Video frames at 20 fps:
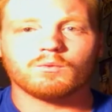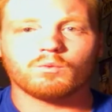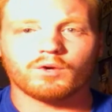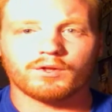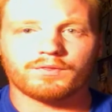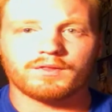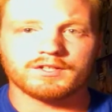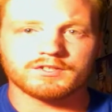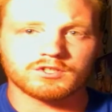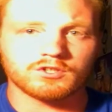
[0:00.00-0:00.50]

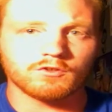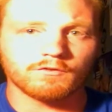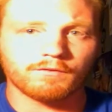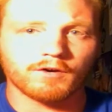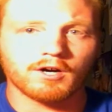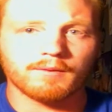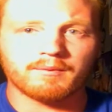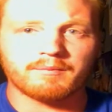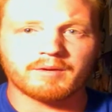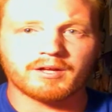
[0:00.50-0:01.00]
with these new
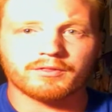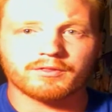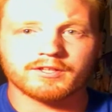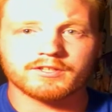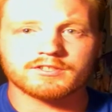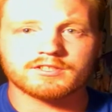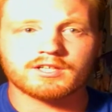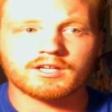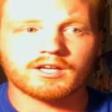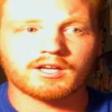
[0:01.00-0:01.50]
farming
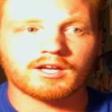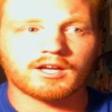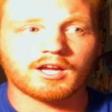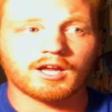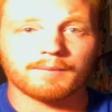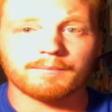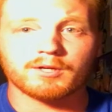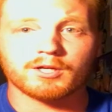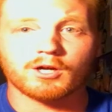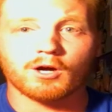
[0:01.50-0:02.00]
methods,
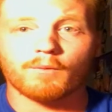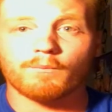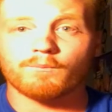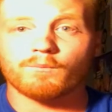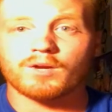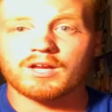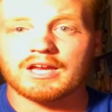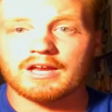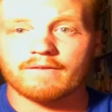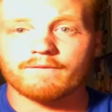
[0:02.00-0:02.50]
can
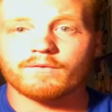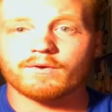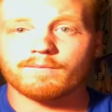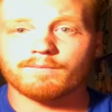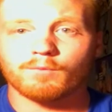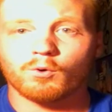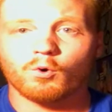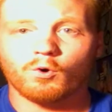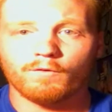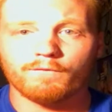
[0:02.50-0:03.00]
become
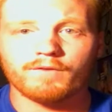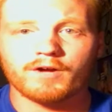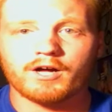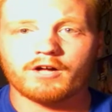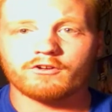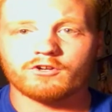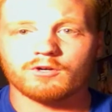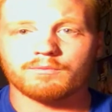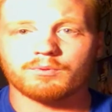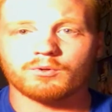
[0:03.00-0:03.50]
even more
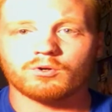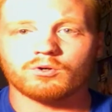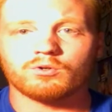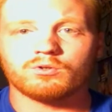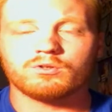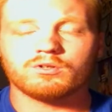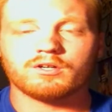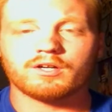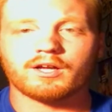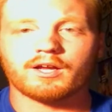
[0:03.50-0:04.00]
valuable,
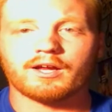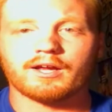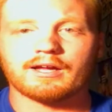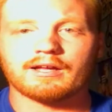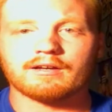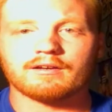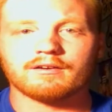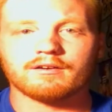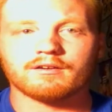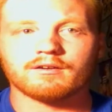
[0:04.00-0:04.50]

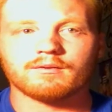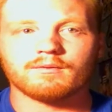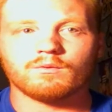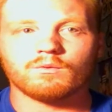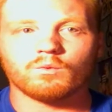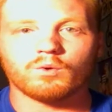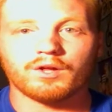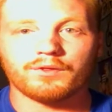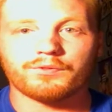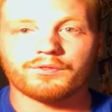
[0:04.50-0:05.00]
and
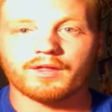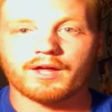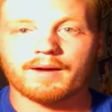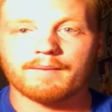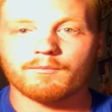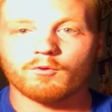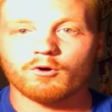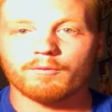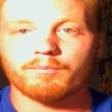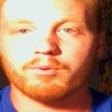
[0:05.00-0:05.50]
with
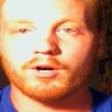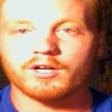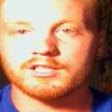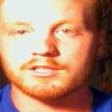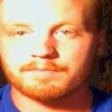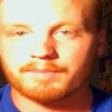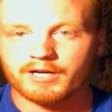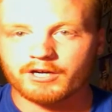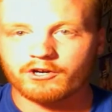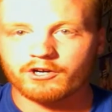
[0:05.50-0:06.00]
that, more
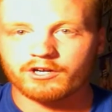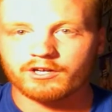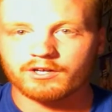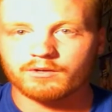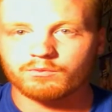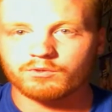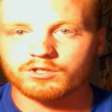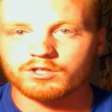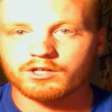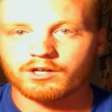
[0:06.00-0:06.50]

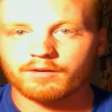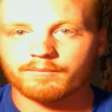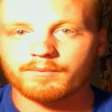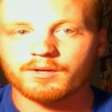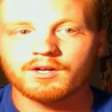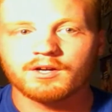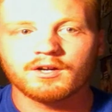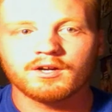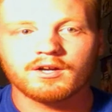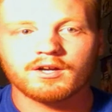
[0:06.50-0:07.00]
prosperity will
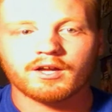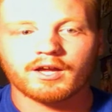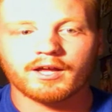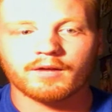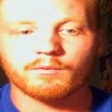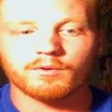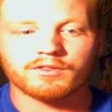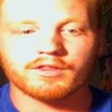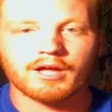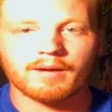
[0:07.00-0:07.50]
come,
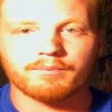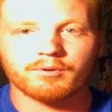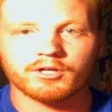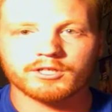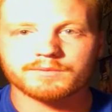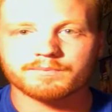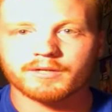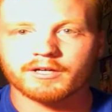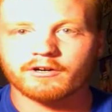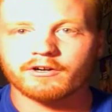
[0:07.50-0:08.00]
and with that
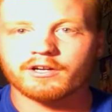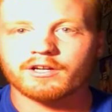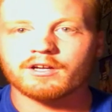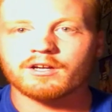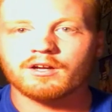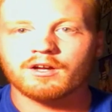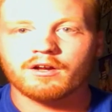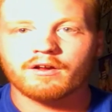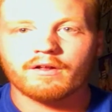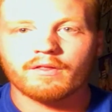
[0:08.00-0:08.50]

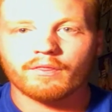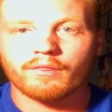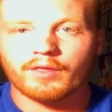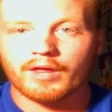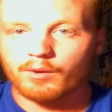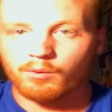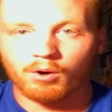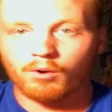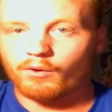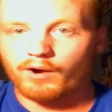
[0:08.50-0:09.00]
prosperity,
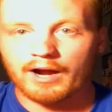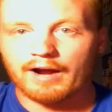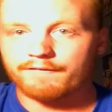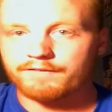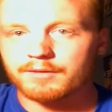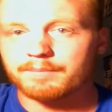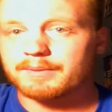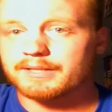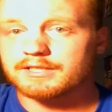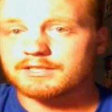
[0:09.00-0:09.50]
they won't
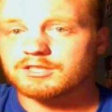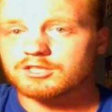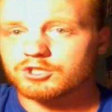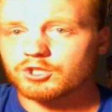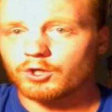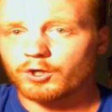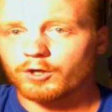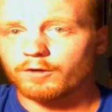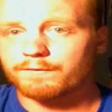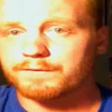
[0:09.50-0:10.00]
have to be
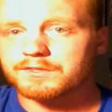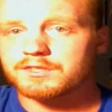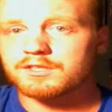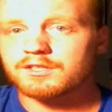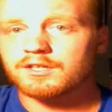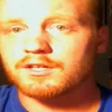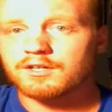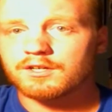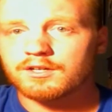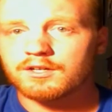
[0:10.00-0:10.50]
serfs.